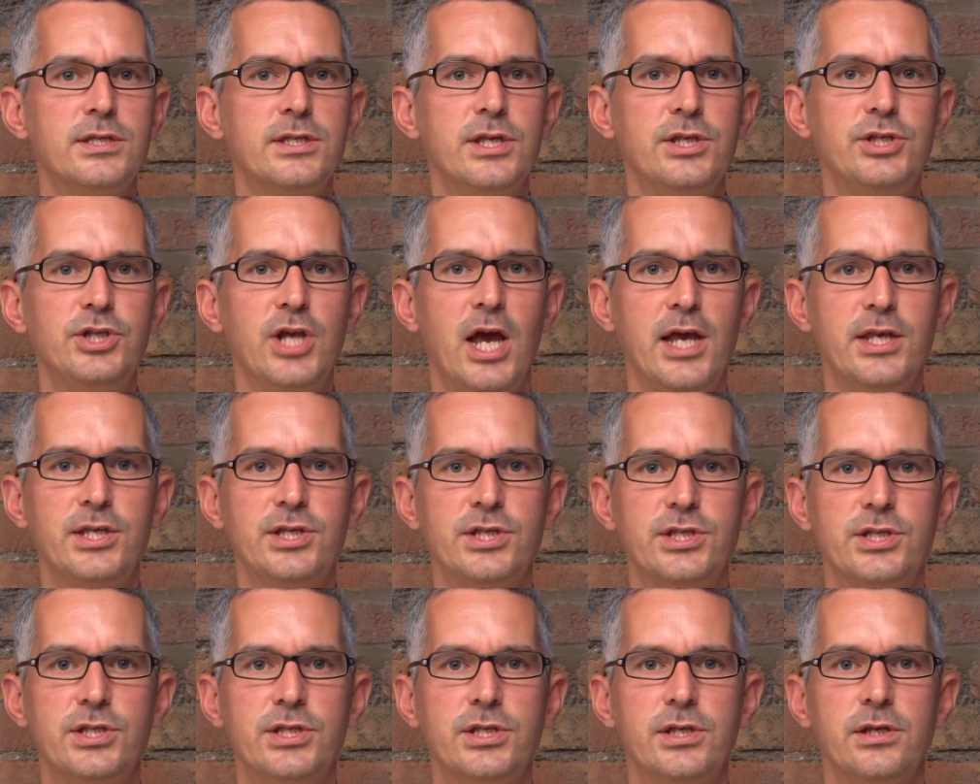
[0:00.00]

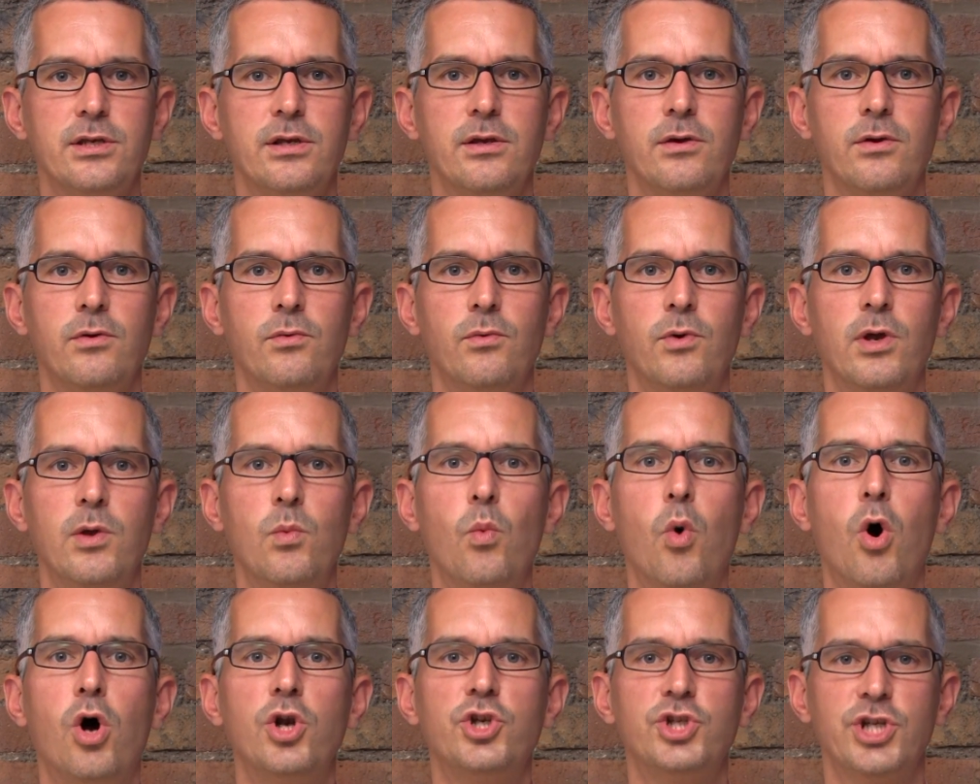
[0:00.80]
suggest we
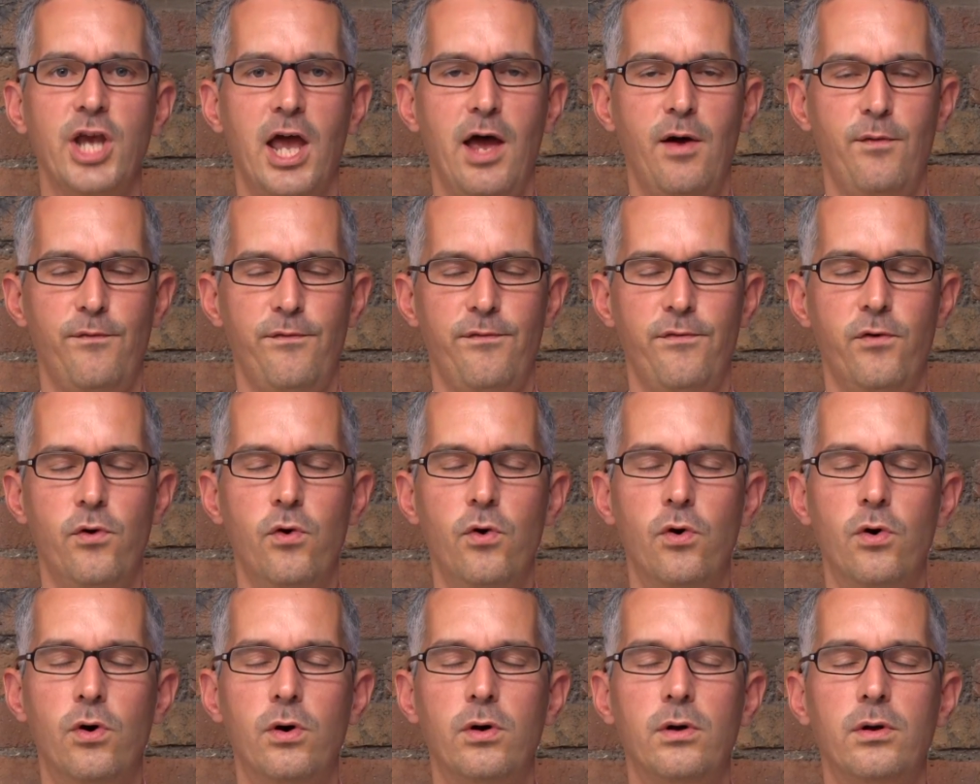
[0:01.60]
watch out
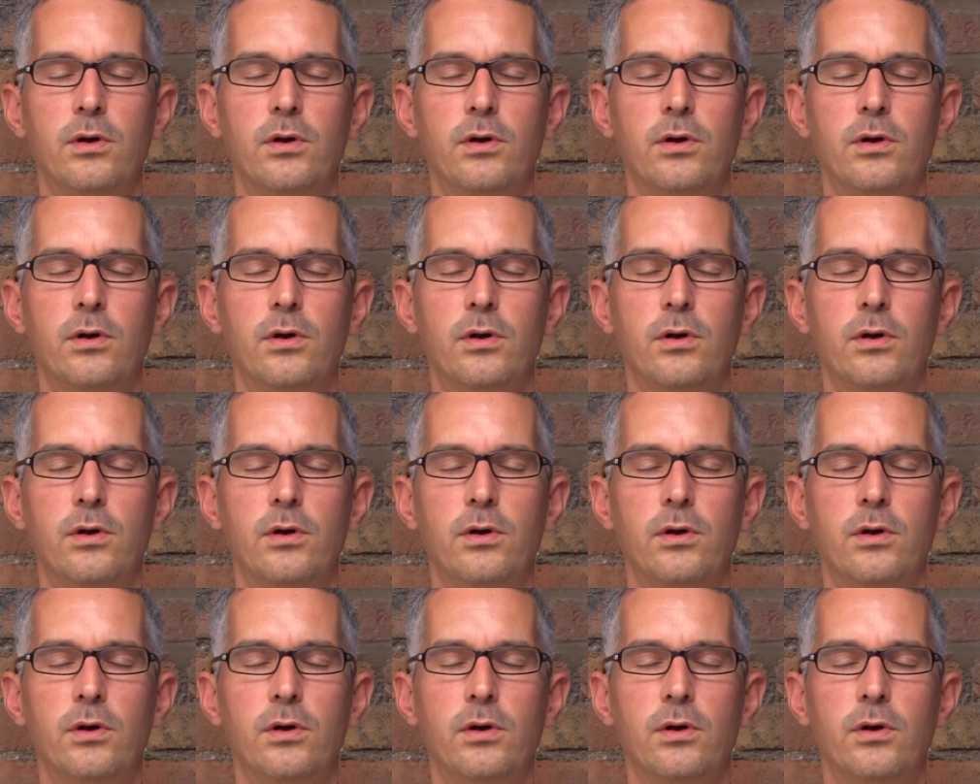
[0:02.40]
for